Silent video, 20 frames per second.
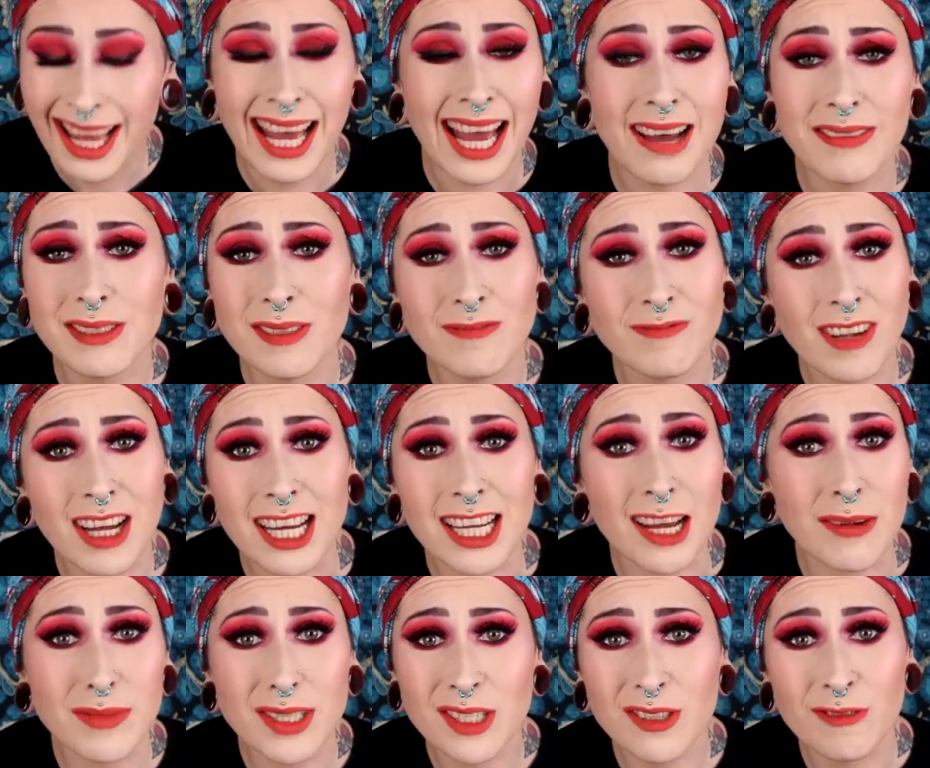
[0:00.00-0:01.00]
have have some
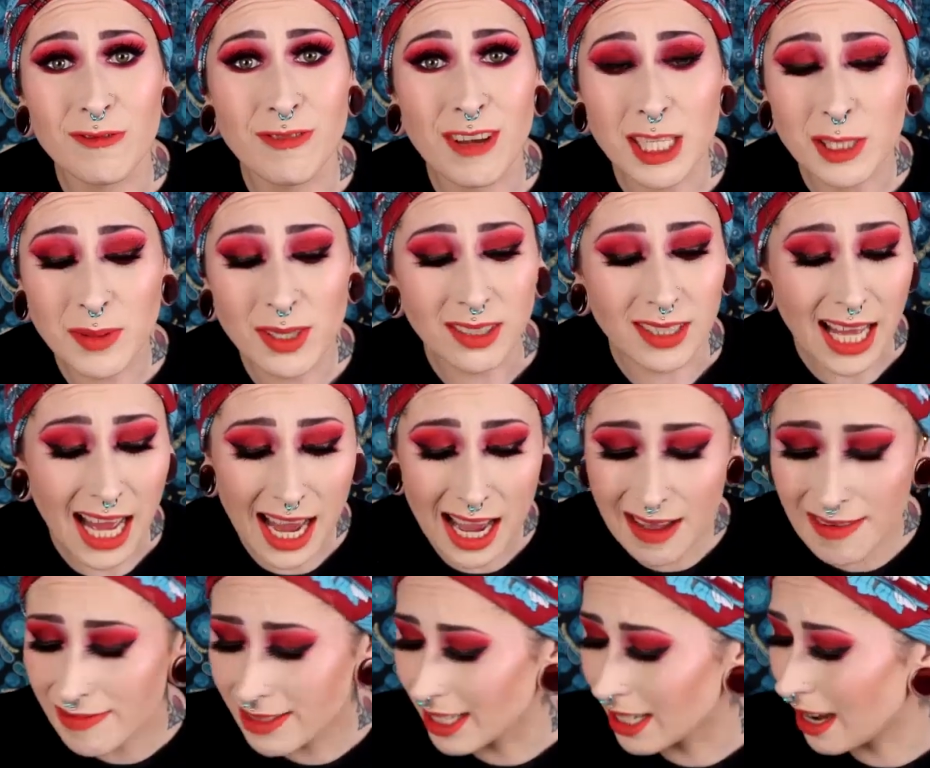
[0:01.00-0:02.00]
fun. I've been doing Facebook
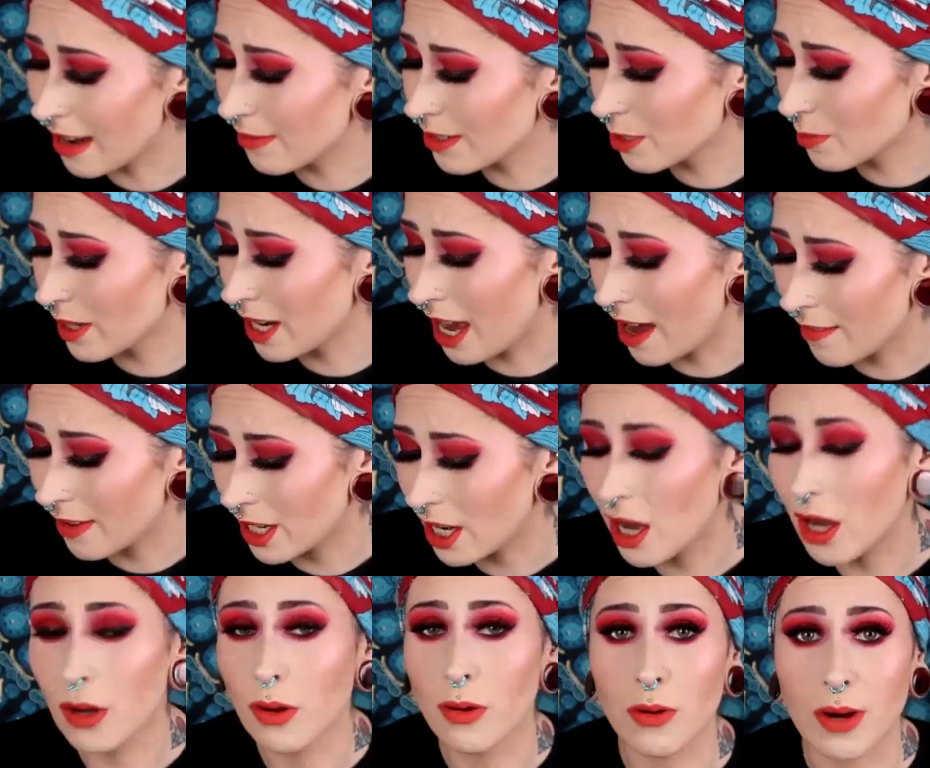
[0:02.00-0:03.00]
Lives and I've just been
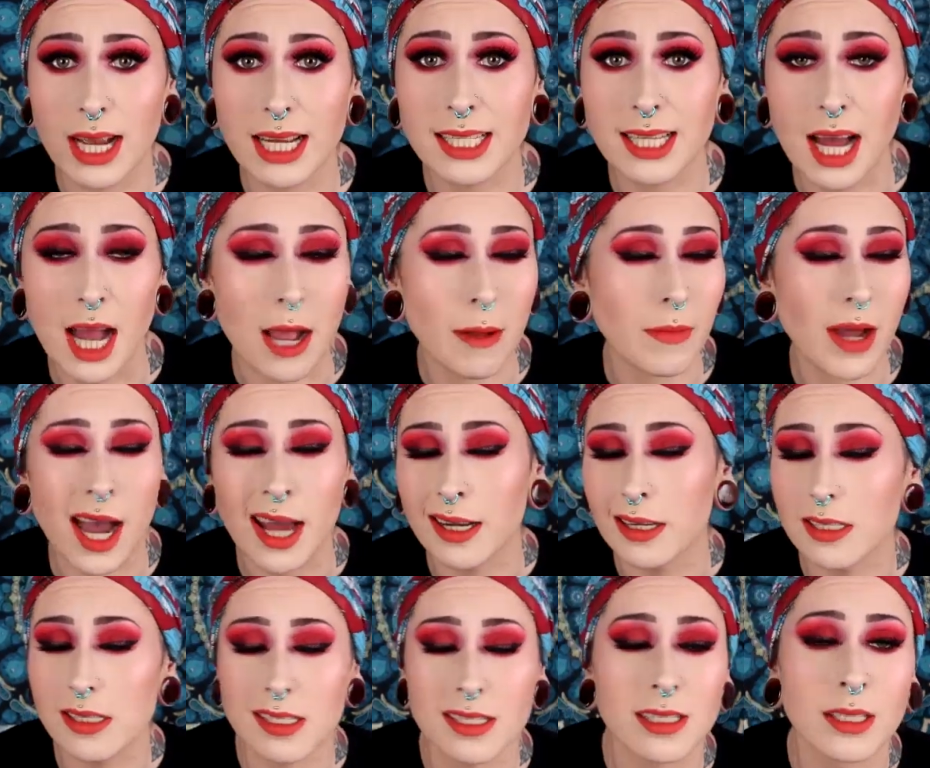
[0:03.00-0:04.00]
having a great time kind
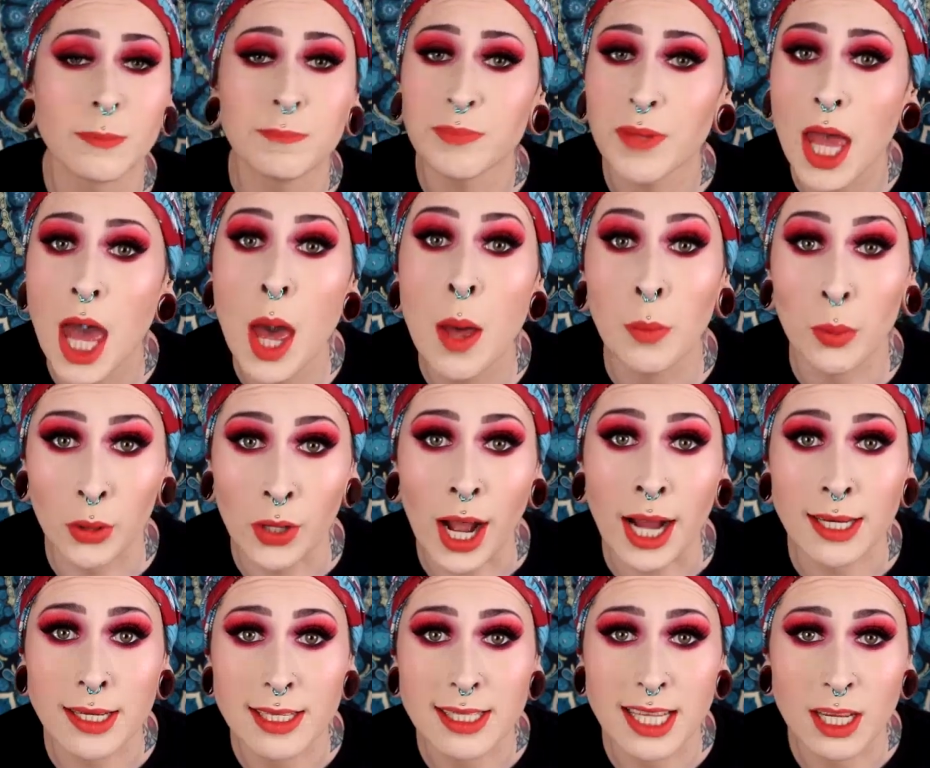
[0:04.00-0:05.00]
of just
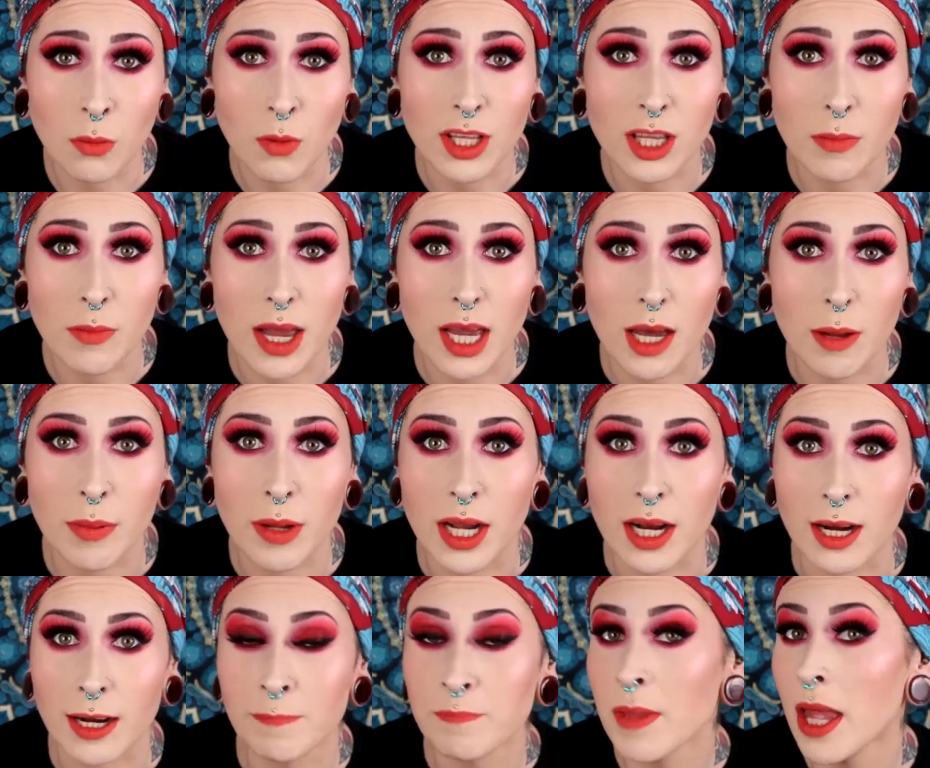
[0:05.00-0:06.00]
practicing with the makeup
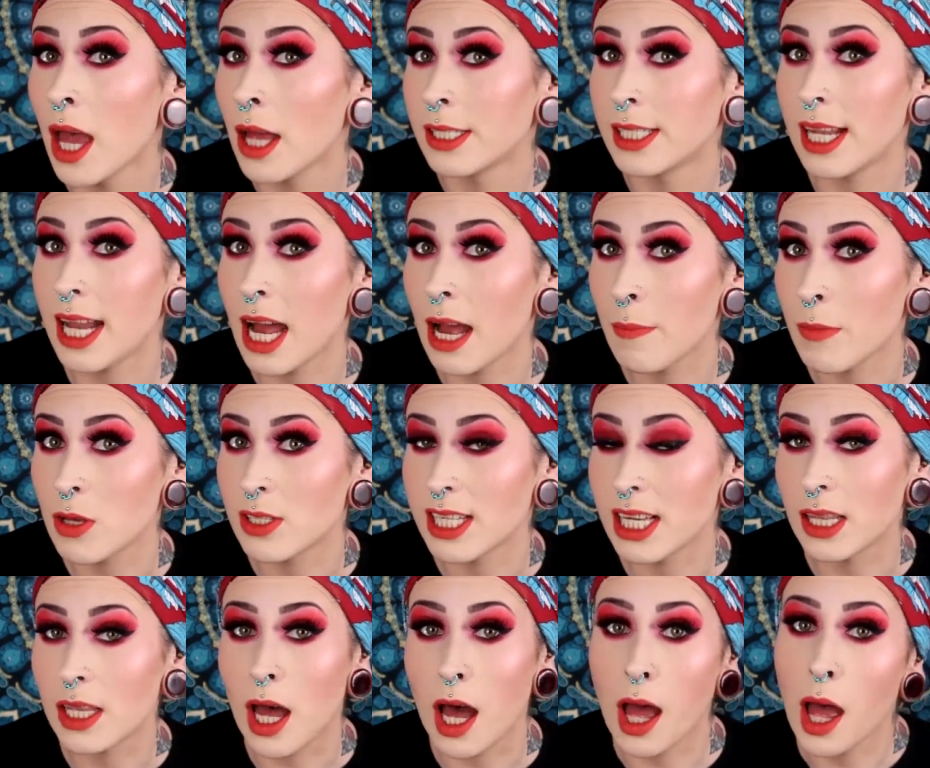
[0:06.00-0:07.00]
here. Today I'm
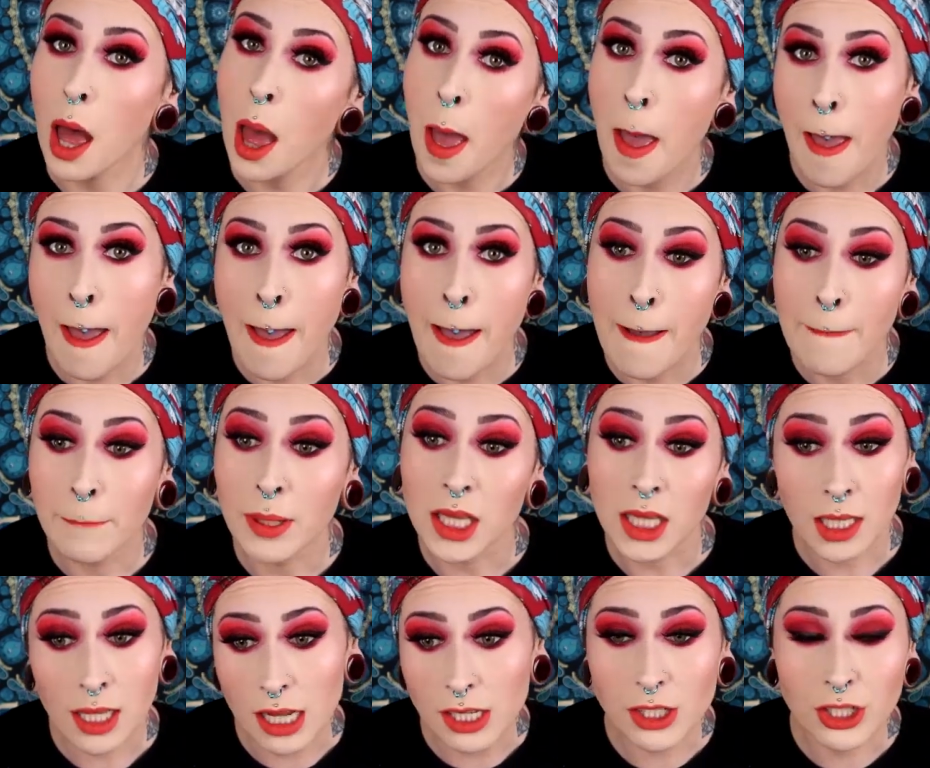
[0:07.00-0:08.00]
using the
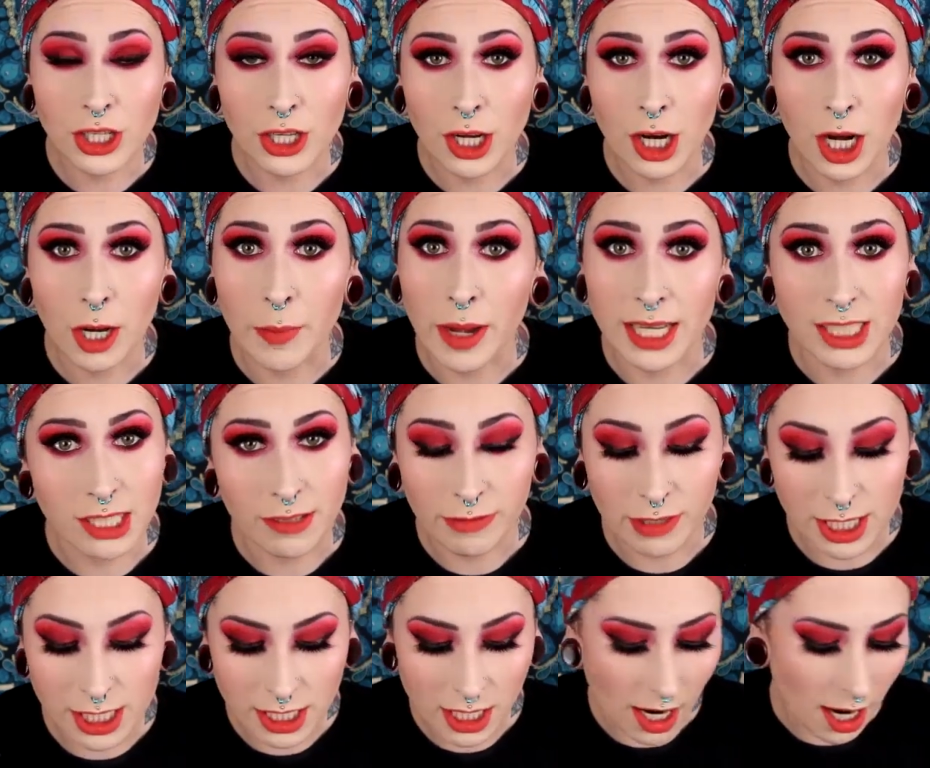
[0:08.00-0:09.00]
Blood Sugar by
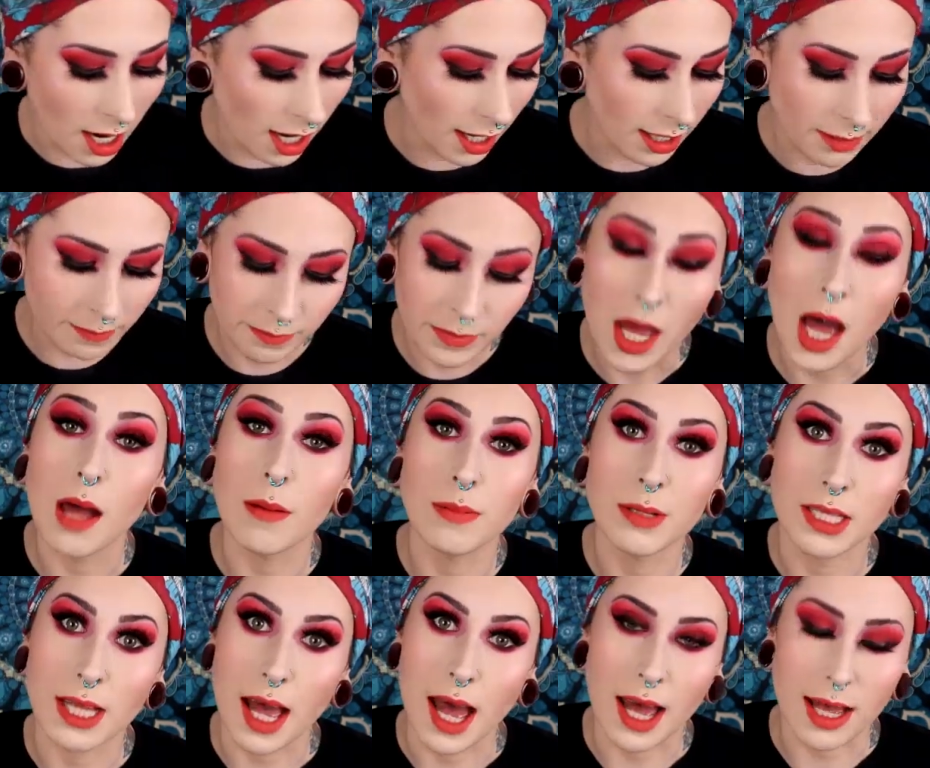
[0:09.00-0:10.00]
Jeffree Star,
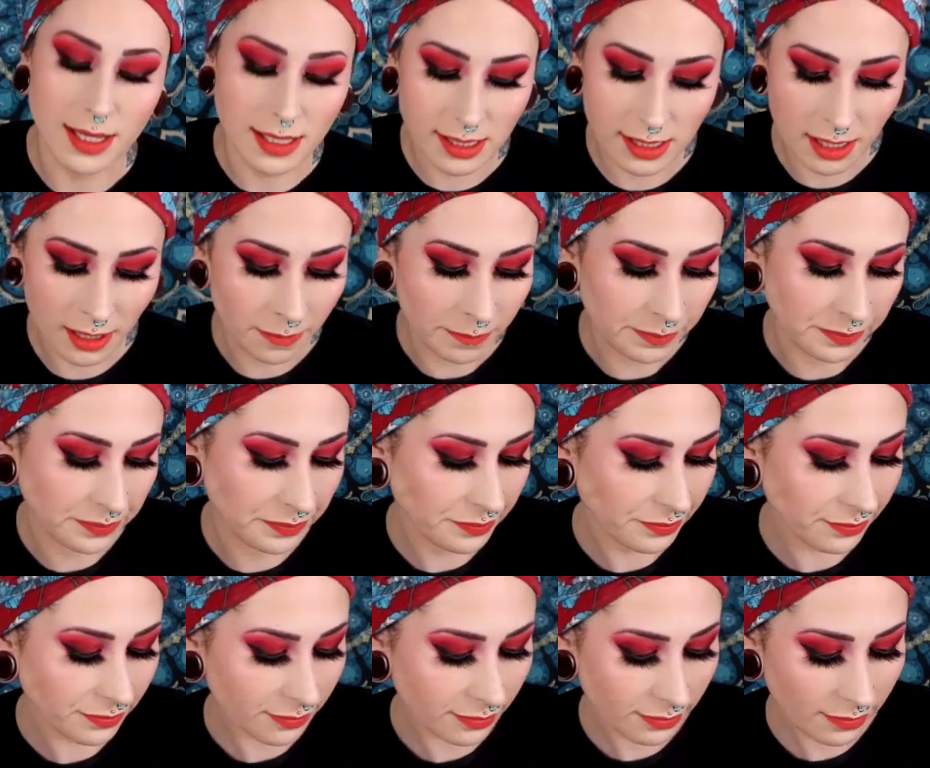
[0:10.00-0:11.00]
obsessed.
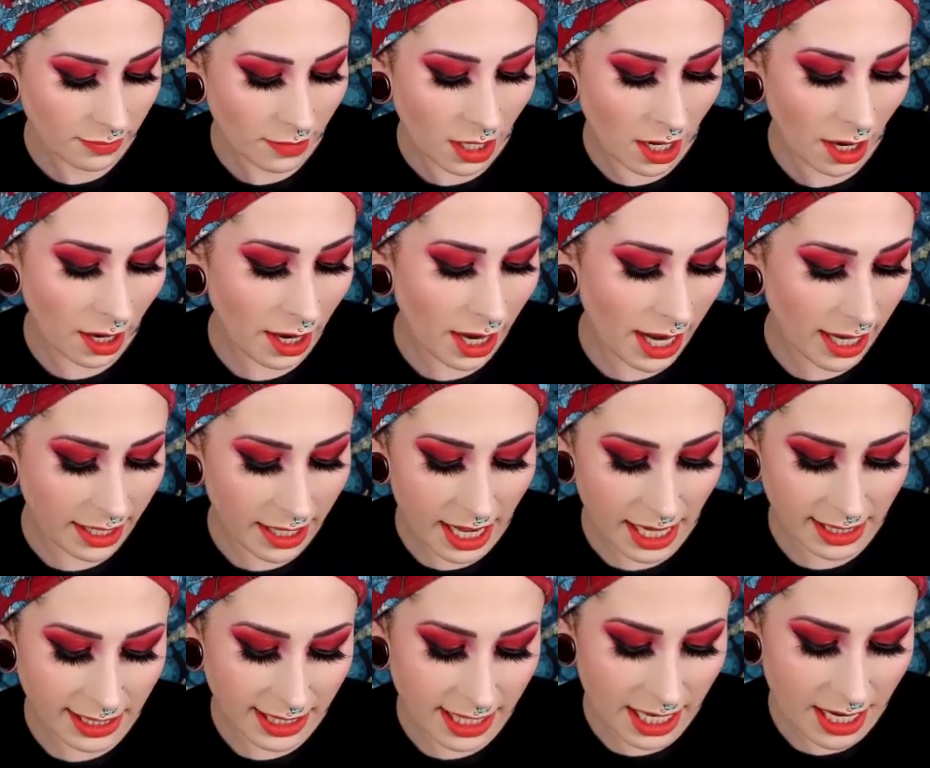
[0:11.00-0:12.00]
All right,
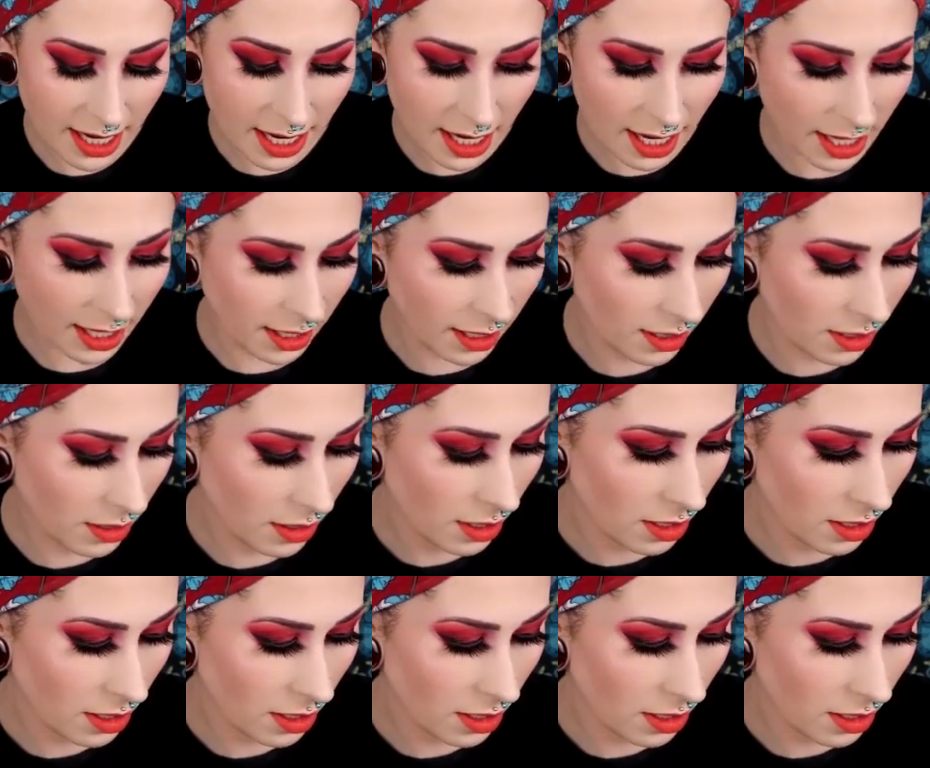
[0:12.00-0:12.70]
next here,